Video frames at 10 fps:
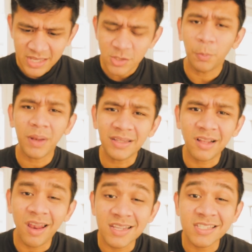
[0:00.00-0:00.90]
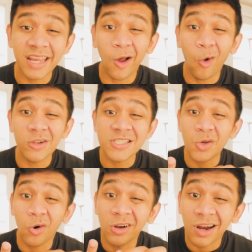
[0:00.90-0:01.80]
So blood clots can
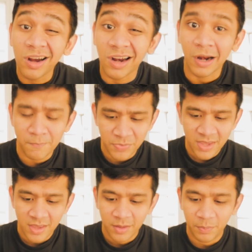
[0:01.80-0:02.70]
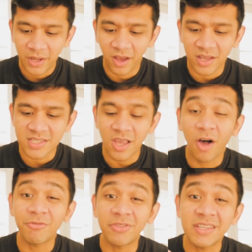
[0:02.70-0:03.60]
also occur because
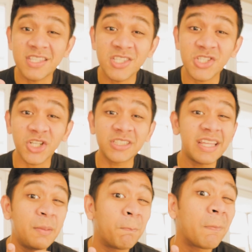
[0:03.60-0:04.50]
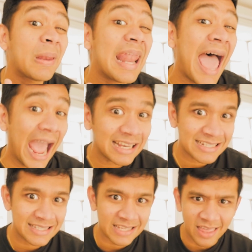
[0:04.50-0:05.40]
of these certain
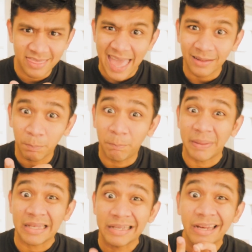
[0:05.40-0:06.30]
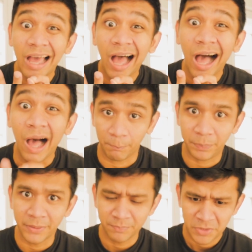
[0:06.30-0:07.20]
plaques that build
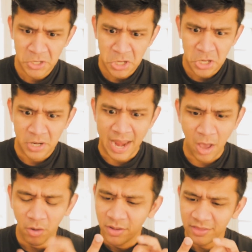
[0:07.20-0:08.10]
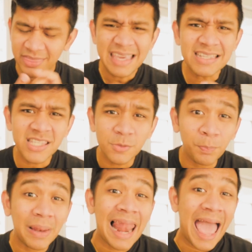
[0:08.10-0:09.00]
up. Now, these
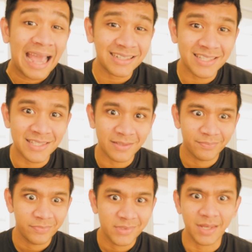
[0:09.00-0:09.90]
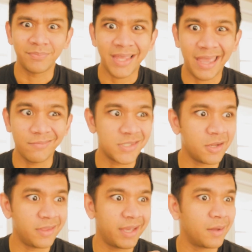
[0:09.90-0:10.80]
plaques, sometimes, you
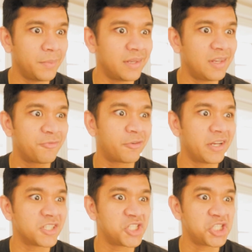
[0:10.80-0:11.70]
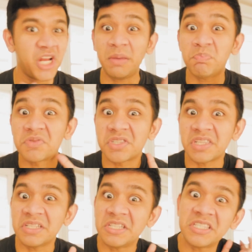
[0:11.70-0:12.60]
know, they come in different shapes
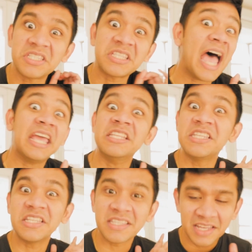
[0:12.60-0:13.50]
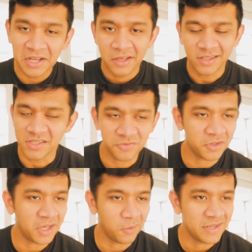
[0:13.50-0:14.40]
and sizes. It's
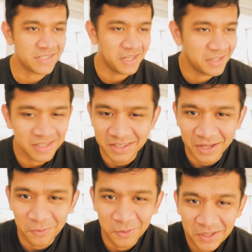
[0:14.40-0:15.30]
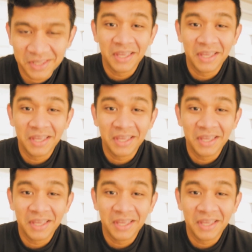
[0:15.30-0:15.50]
funny how I say it in that way.